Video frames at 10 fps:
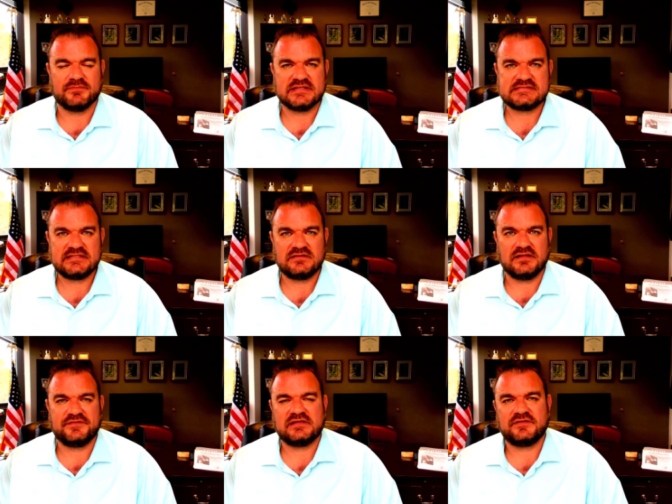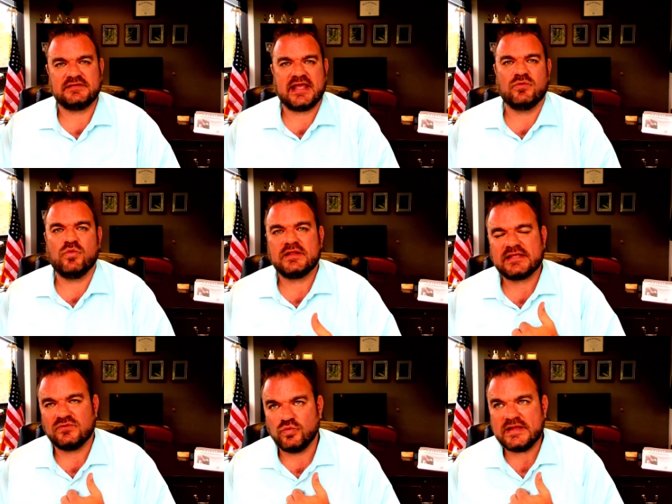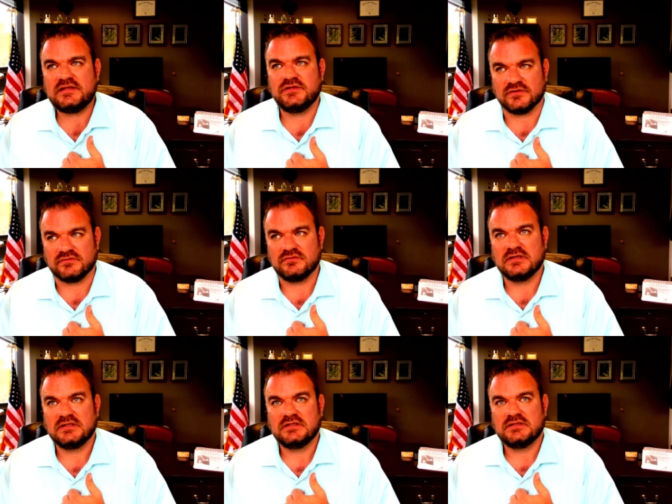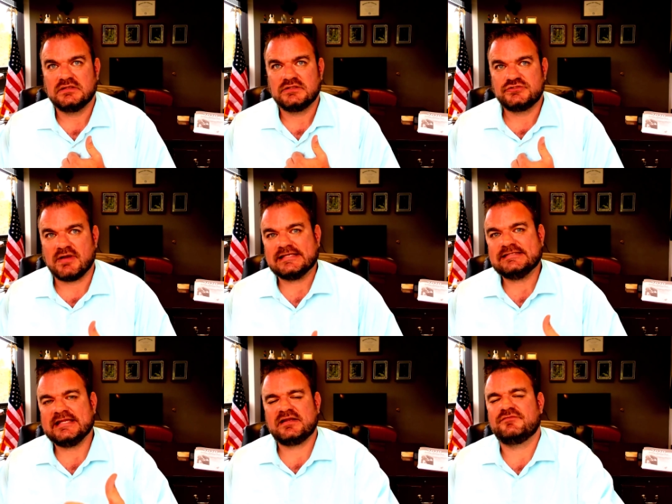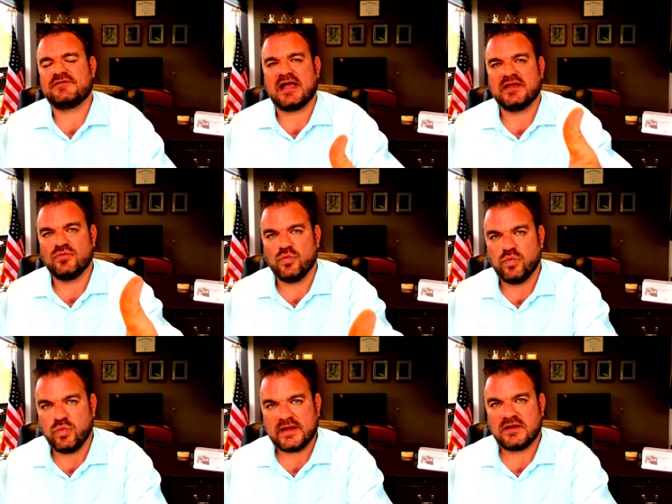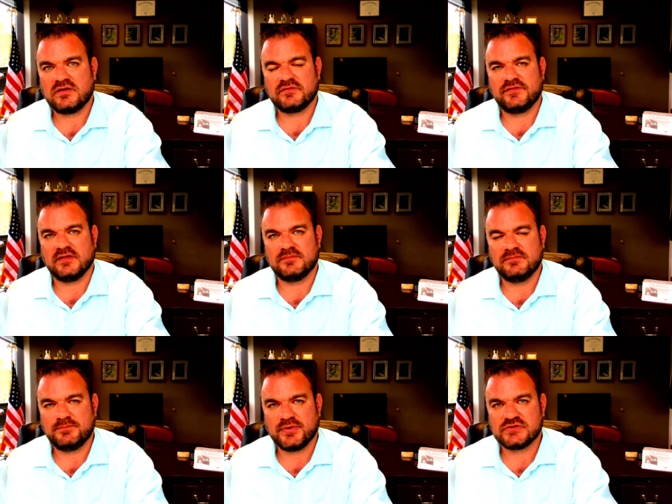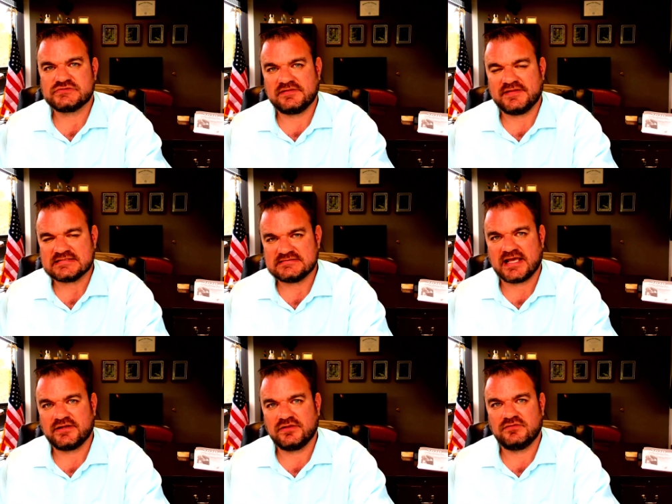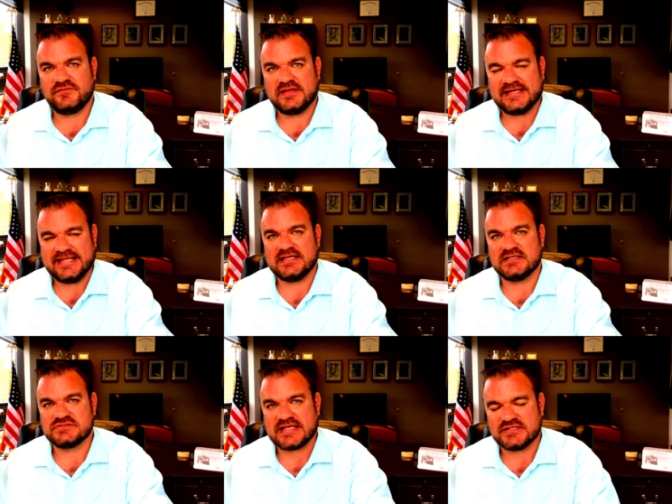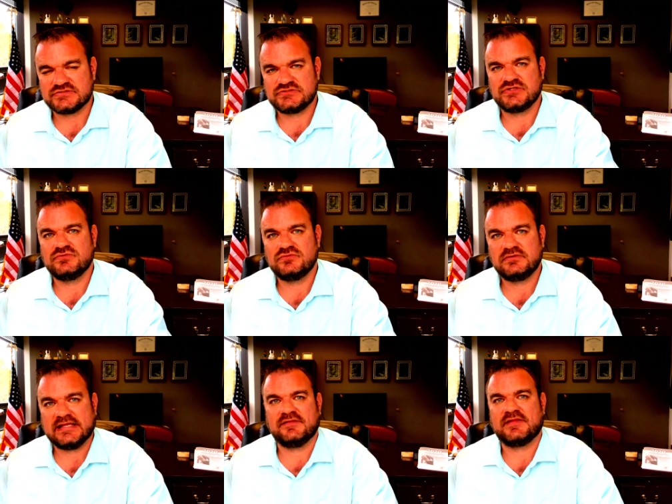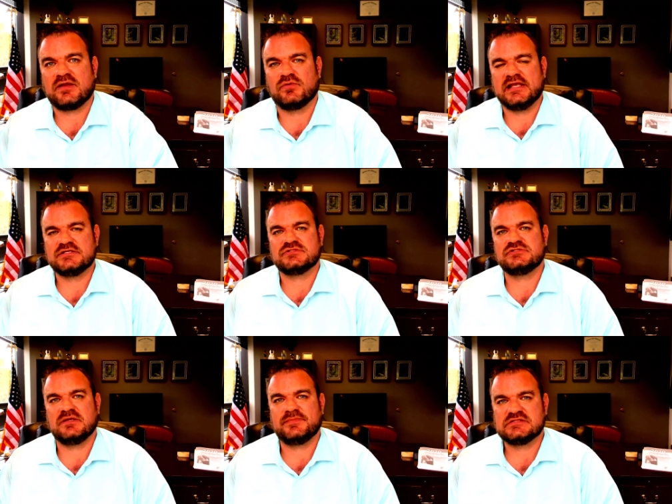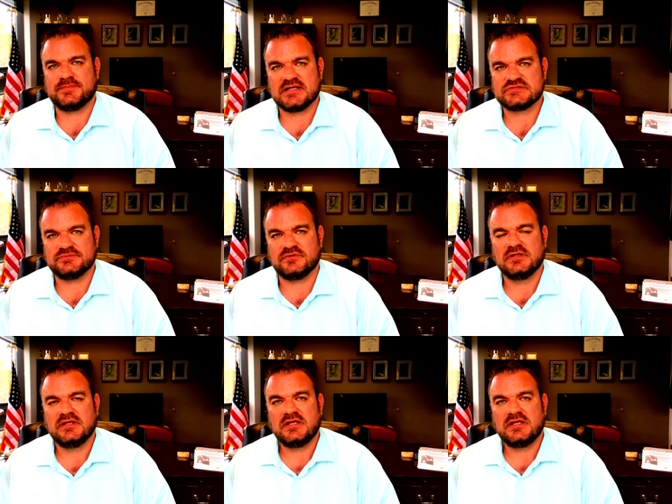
But still, at the end of the day, what can we do to identify where the person that's not a good fit is as soon in that relationship as possible?